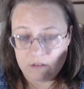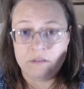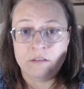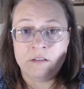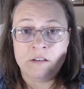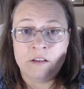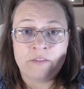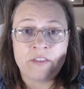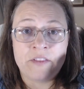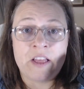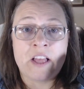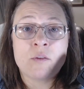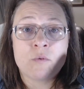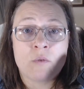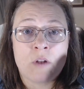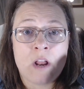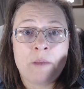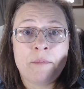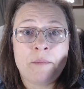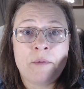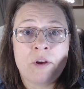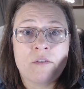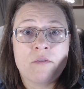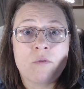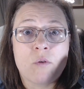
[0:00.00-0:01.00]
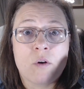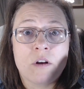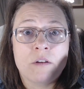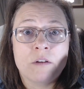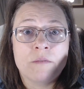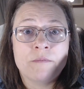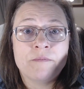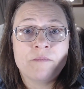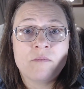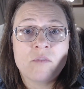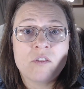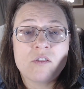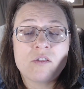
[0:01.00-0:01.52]
That's what I'm here for.
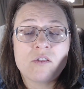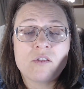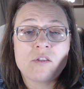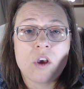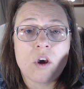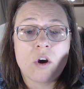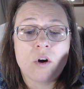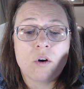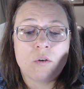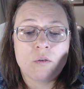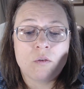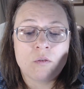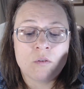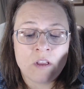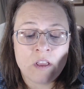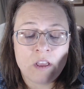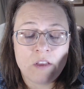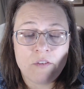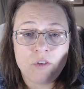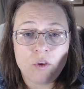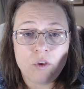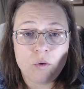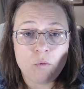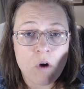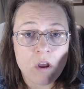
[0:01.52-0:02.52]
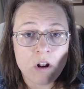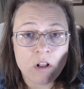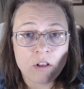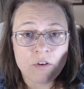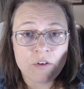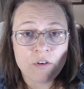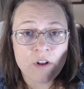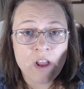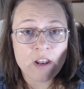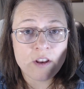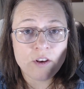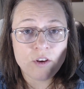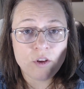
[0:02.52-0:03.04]
So if you want to learn
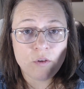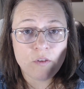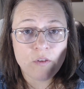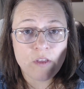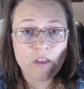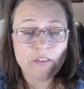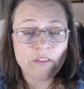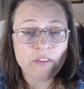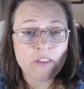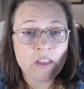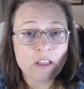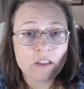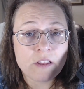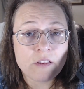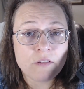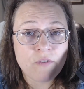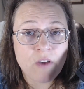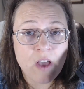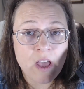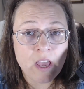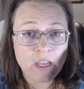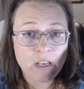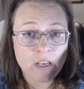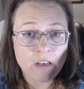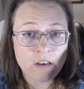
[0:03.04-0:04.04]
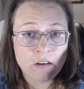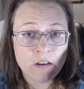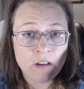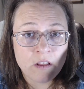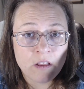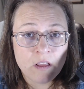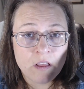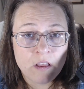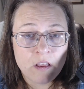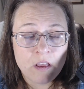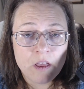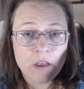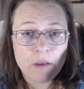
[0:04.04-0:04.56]
how to do that, that's fine.
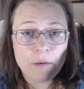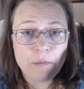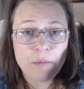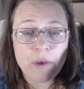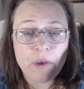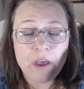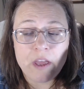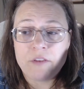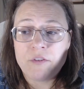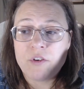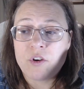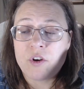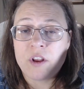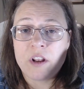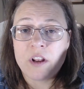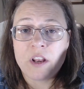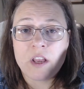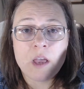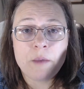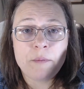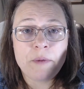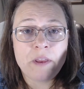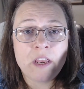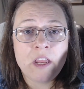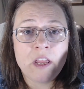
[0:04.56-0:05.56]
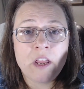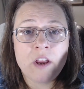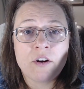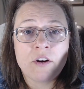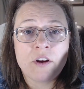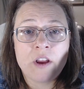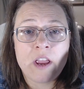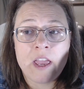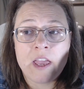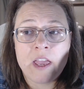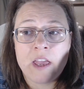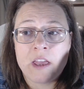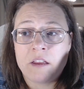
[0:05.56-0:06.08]
But if you're going to come in here
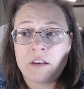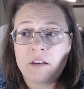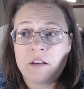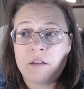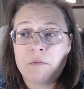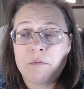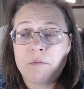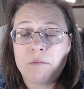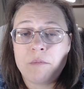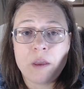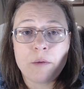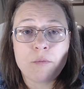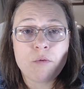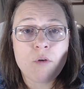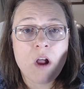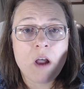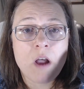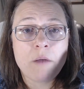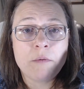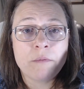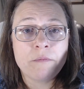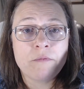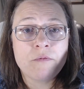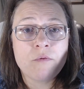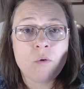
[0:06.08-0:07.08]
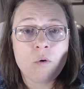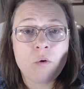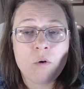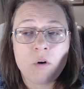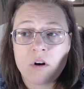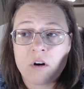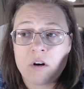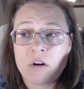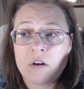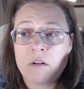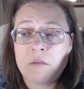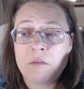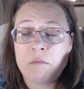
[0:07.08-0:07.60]
and be a problem
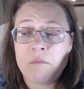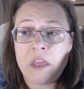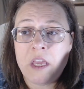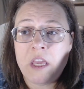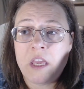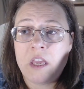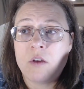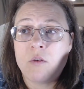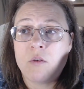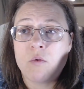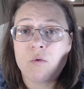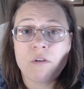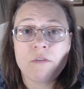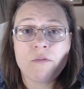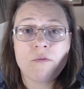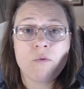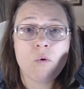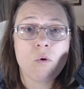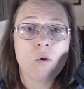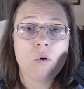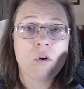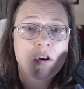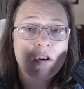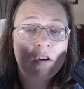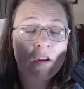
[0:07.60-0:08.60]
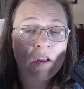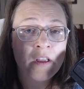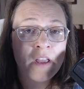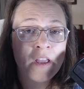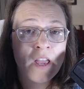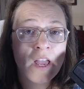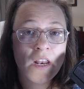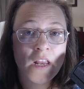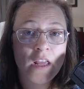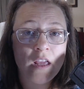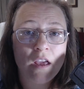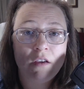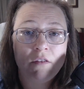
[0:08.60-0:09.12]
for me or for
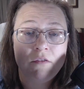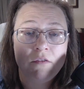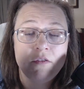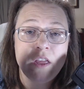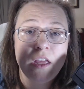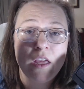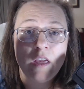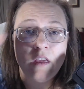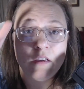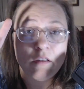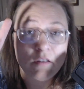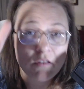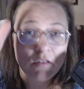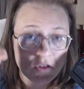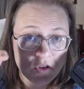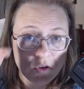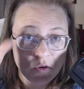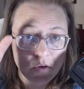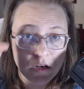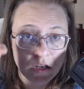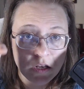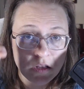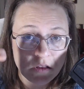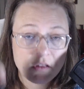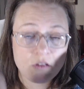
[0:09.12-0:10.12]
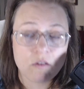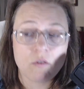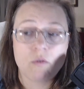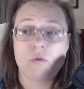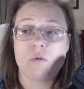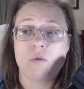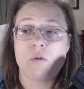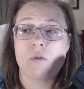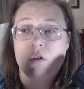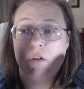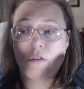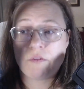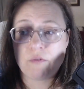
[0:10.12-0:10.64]
any of the students
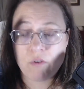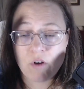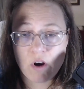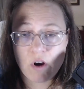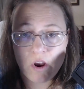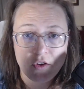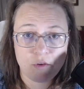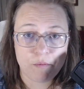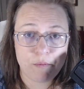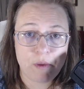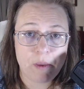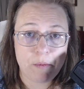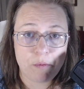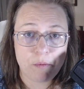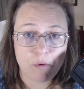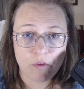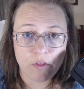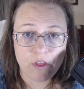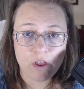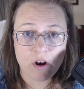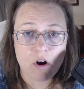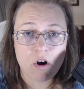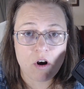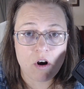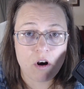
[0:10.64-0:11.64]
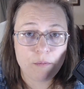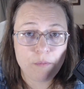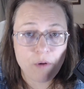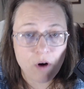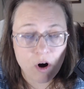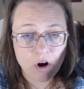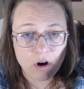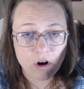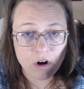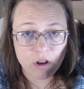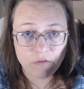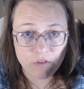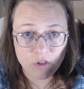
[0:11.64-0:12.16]
or for other people that are
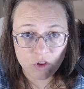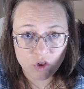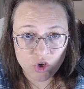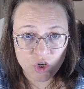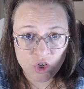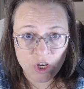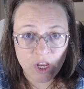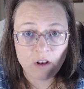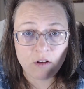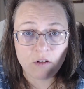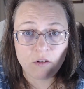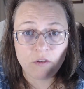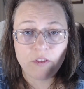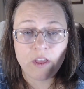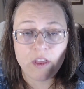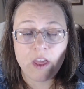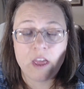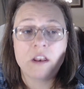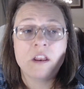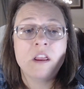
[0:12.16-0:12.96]
part of this channel that